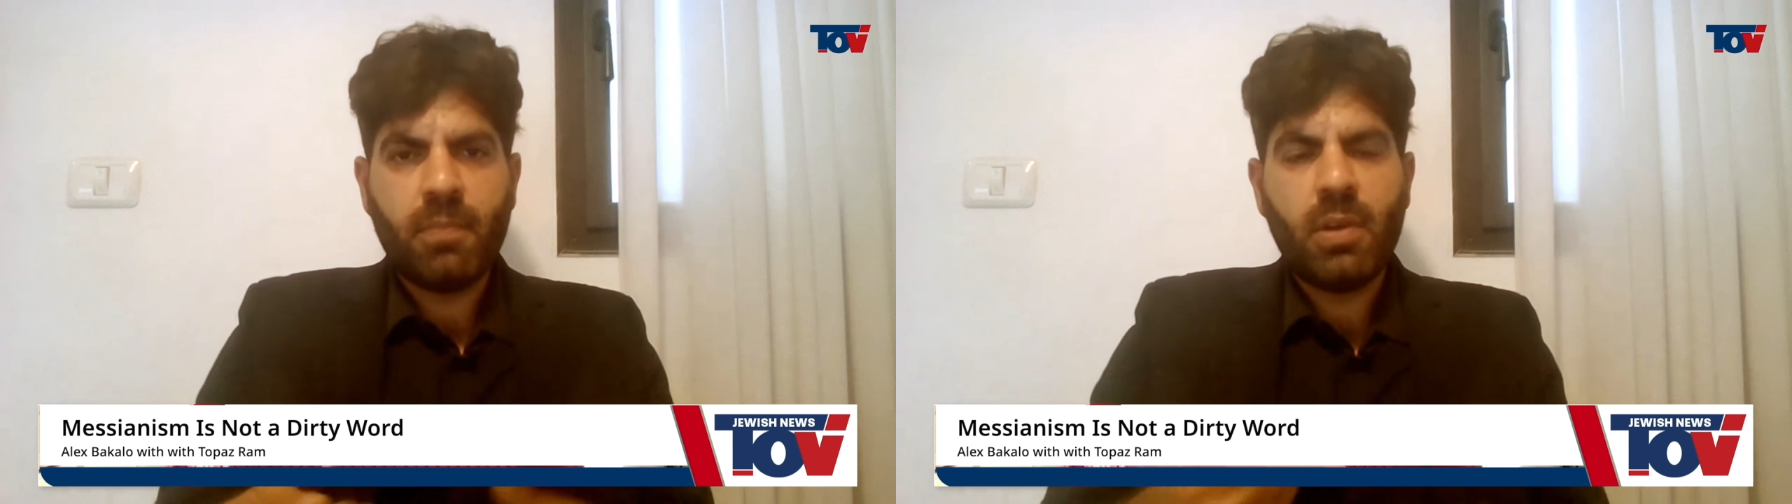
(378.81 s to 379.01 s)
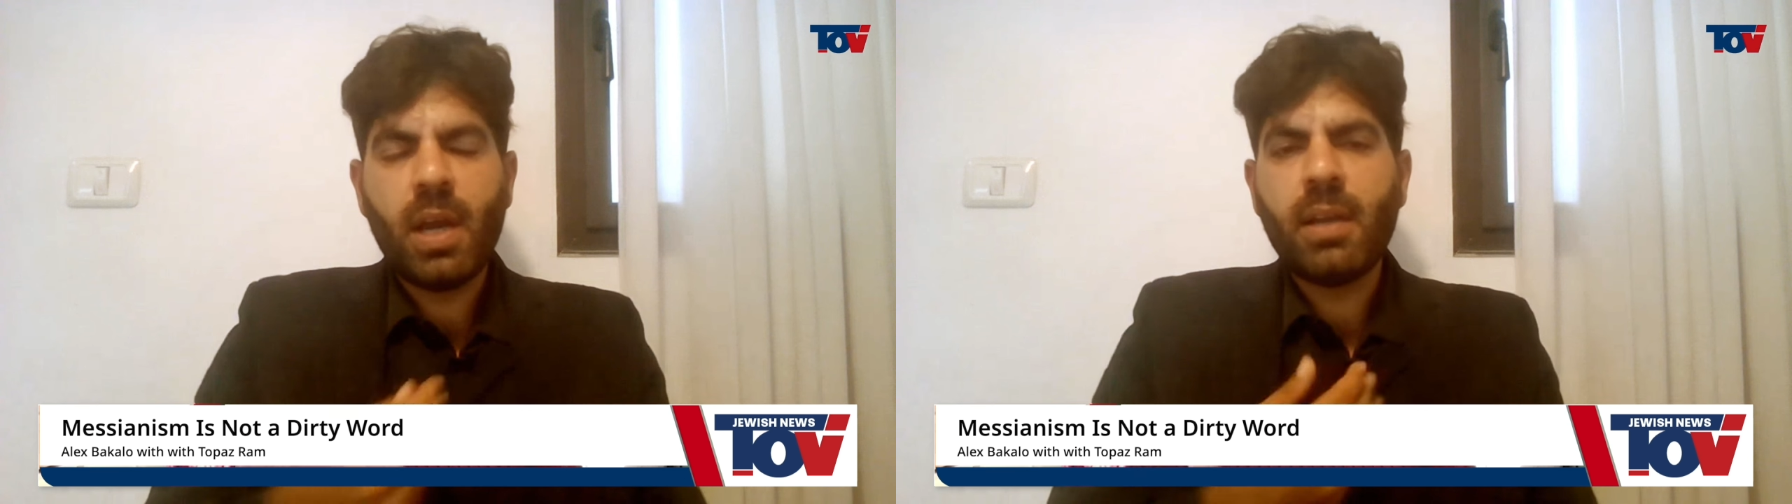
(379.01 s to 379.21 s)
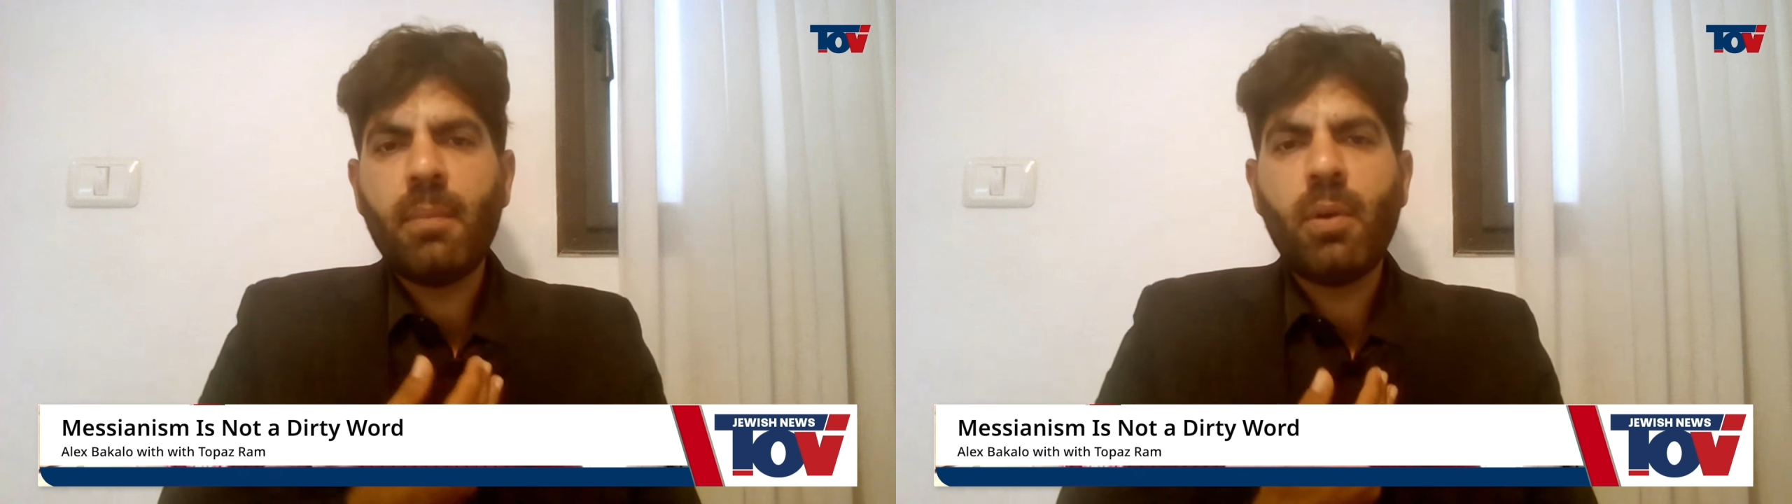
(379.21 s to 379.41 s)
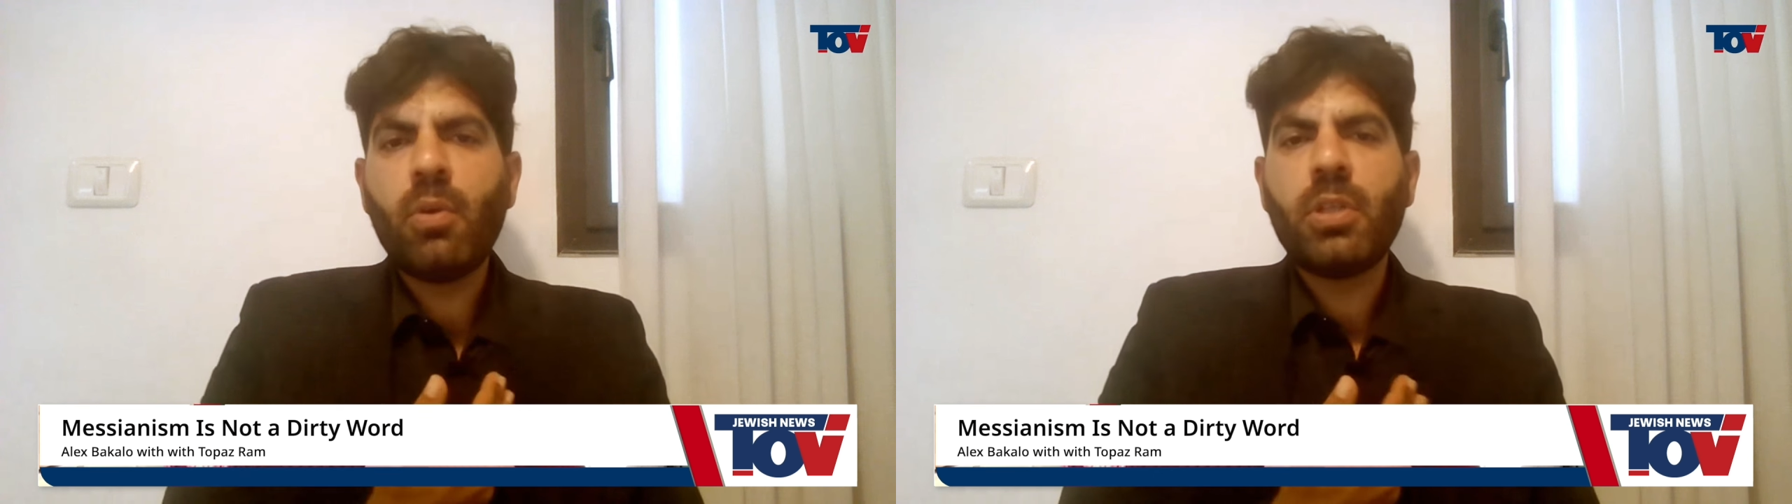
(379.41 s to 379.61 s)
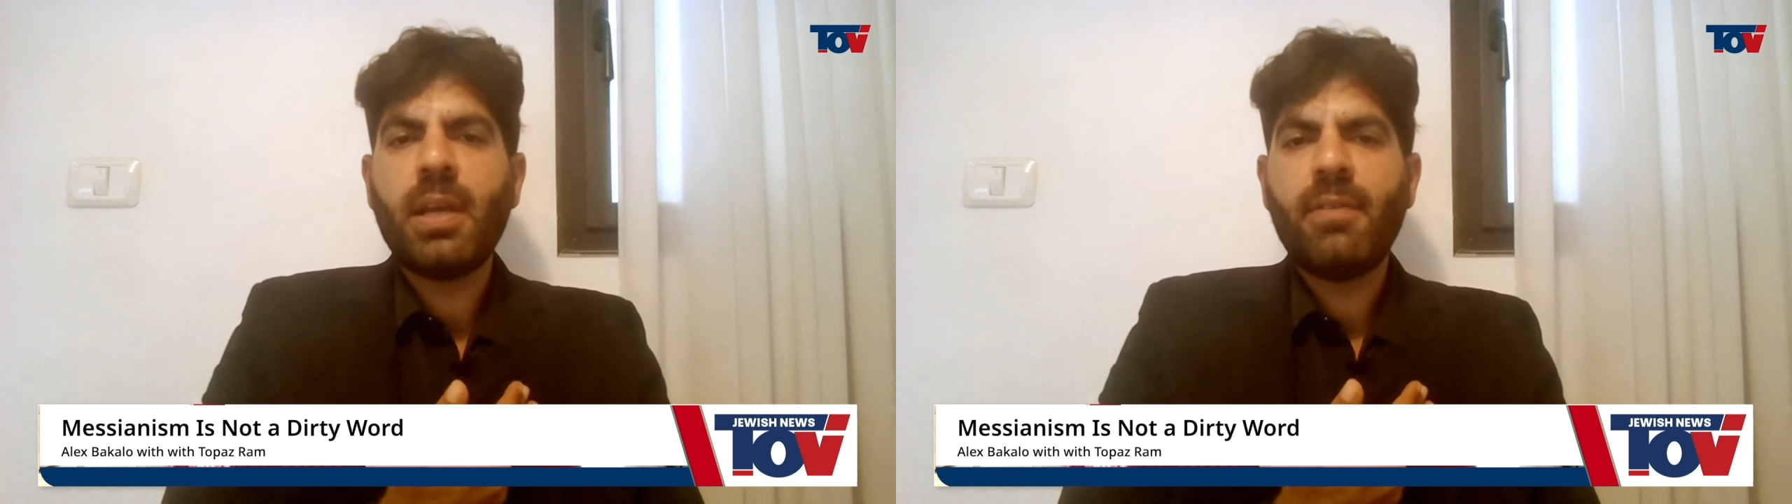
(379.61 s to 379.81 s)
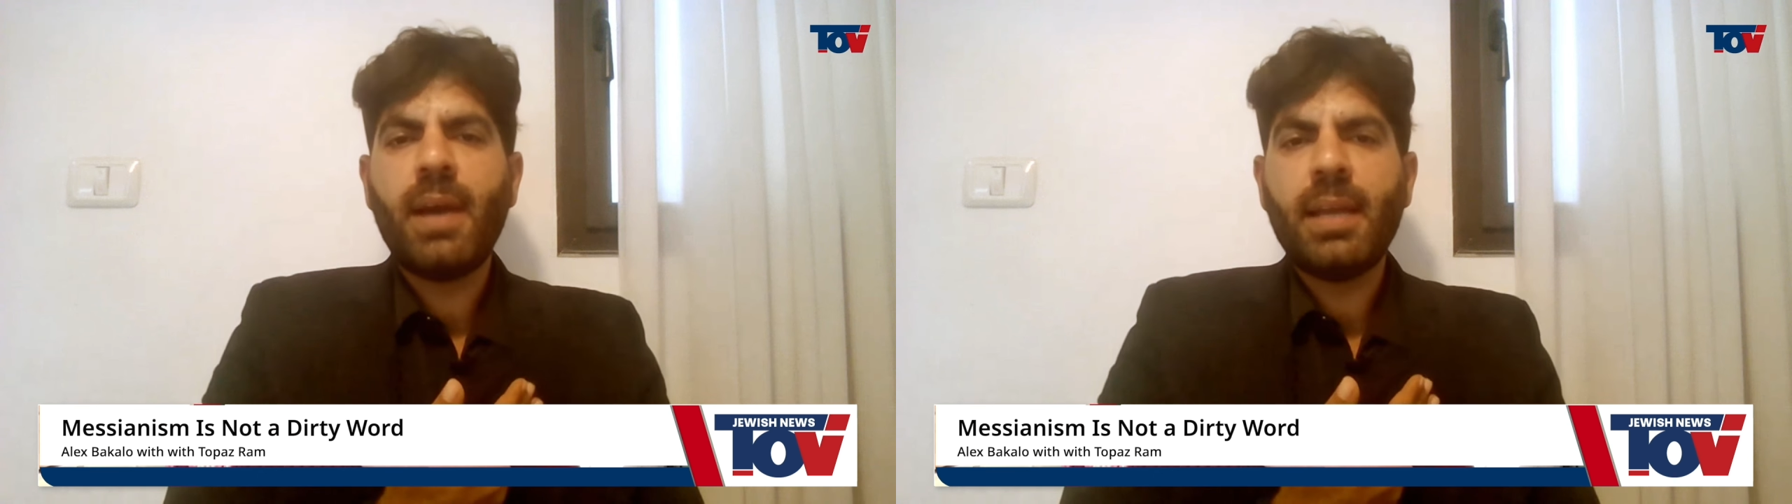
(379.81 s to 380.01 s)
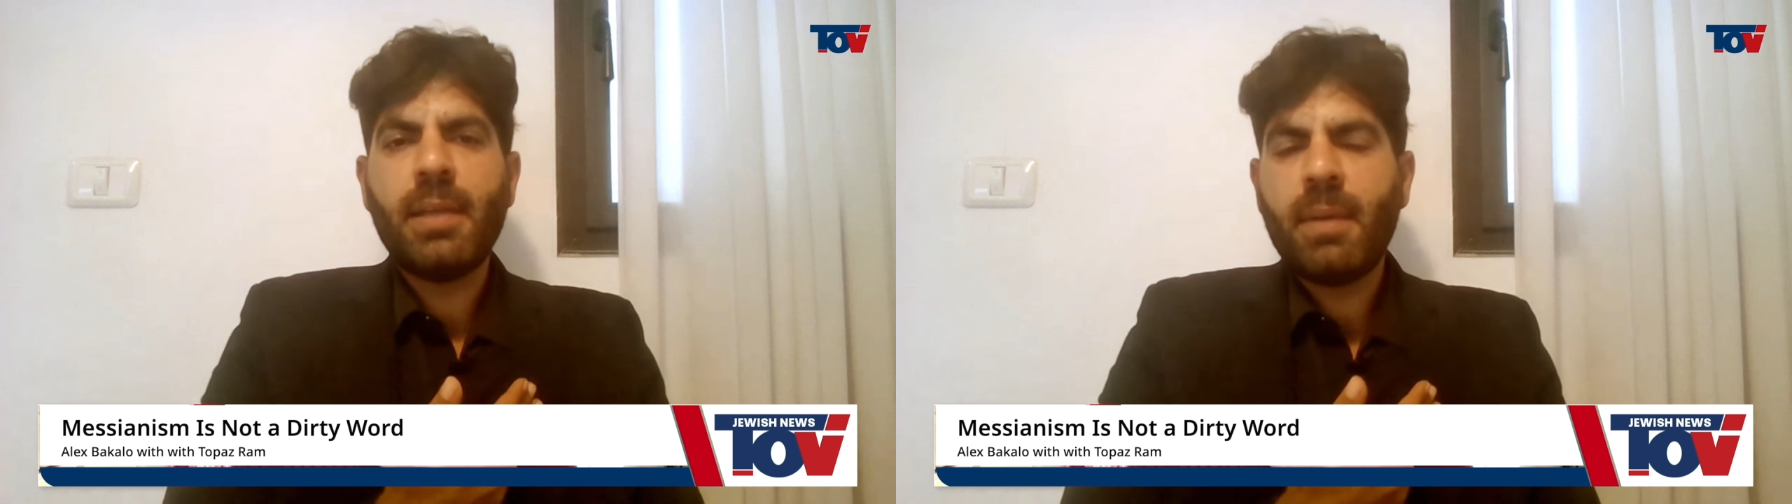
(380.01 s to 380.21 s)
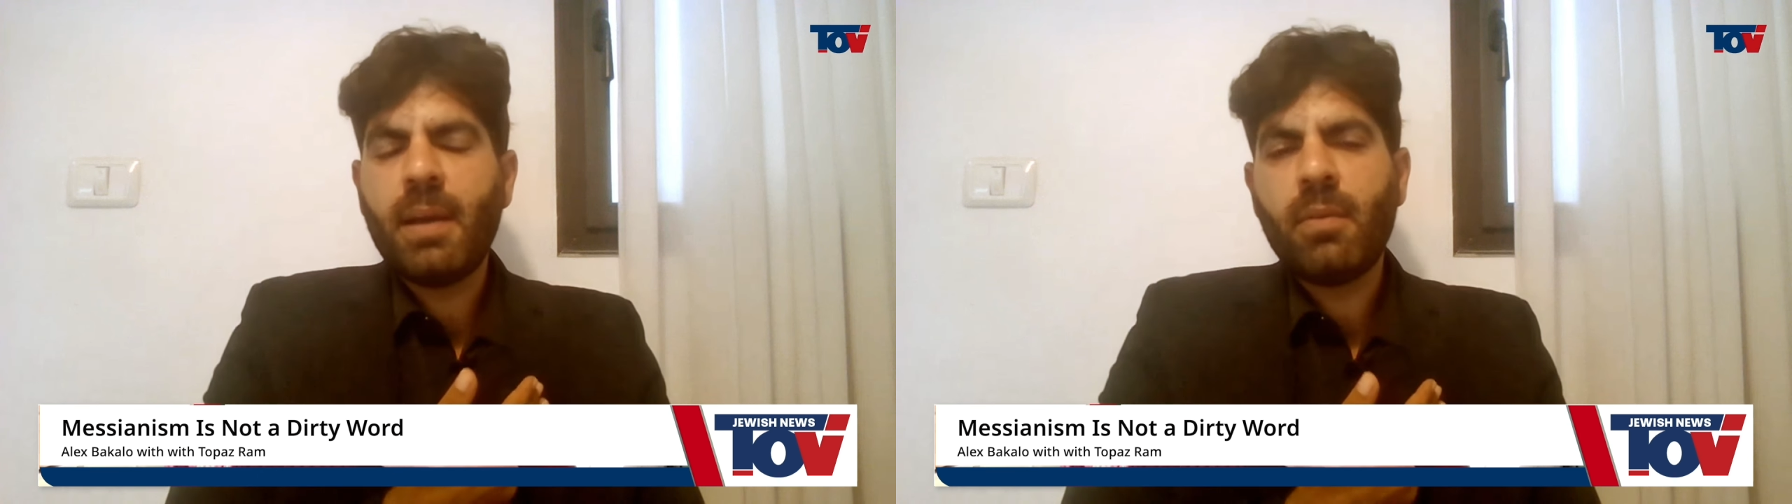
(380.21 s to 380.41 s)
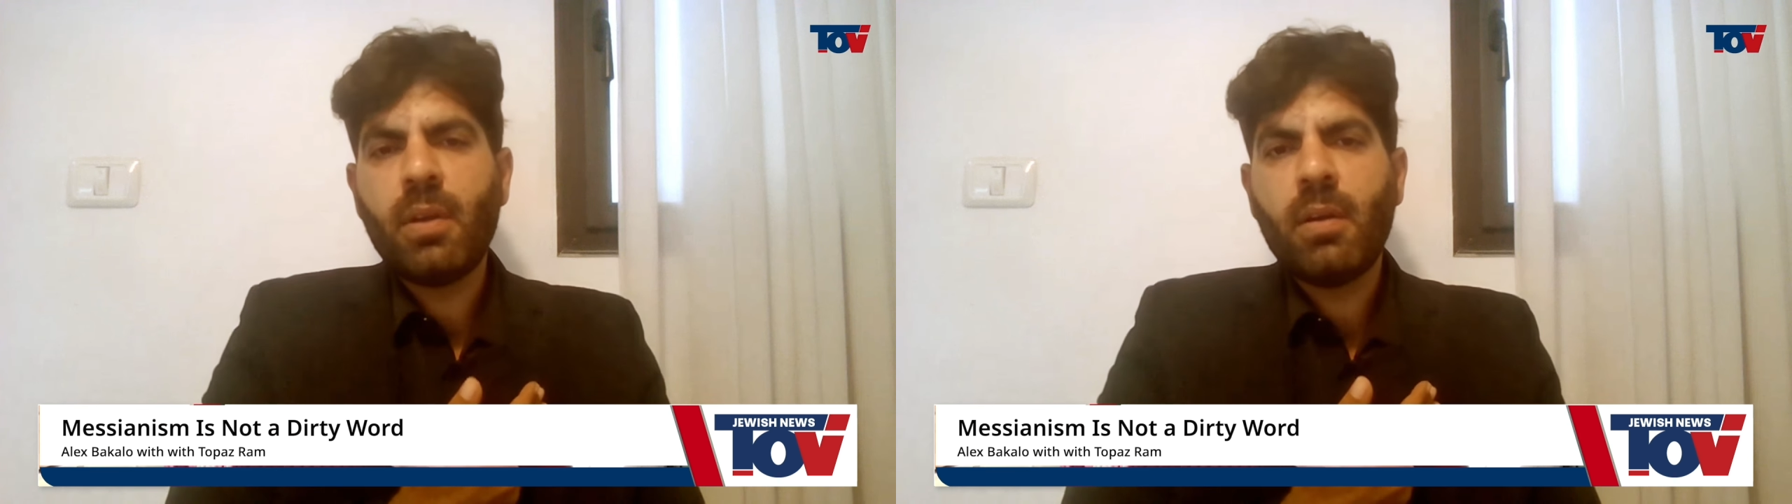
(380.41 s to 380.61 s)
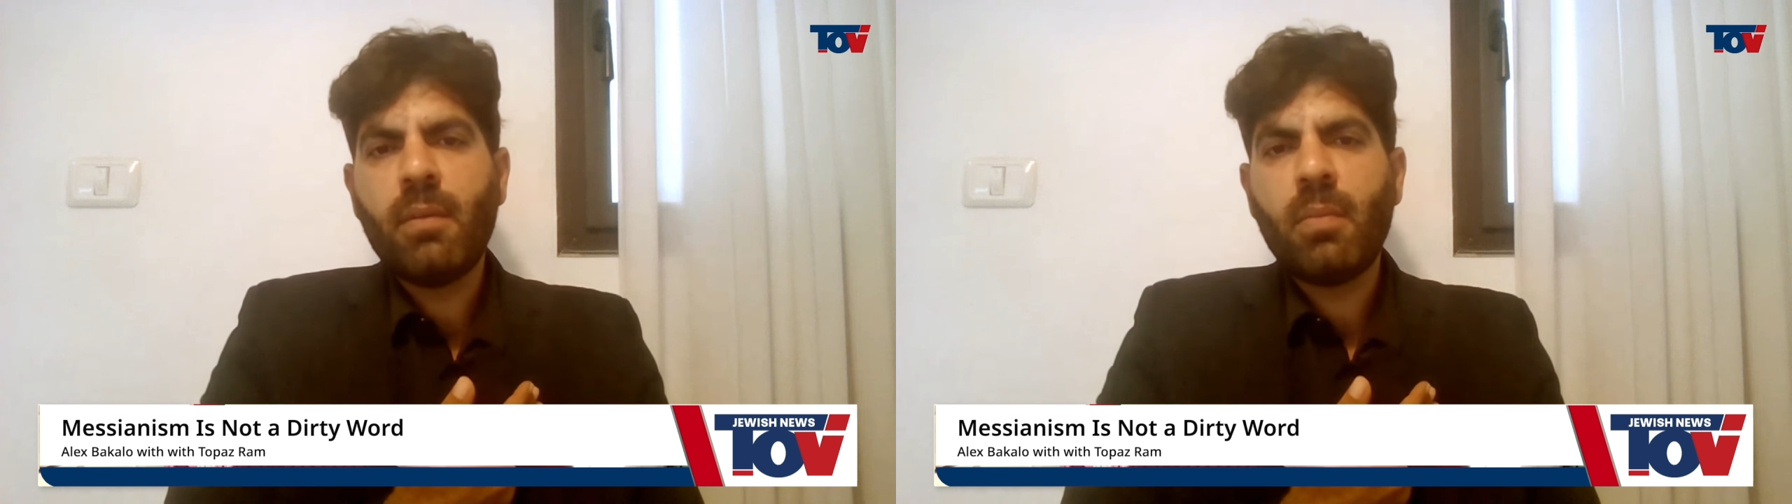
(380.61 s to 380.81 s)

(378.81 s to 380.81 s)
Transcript: We are the most advanced people.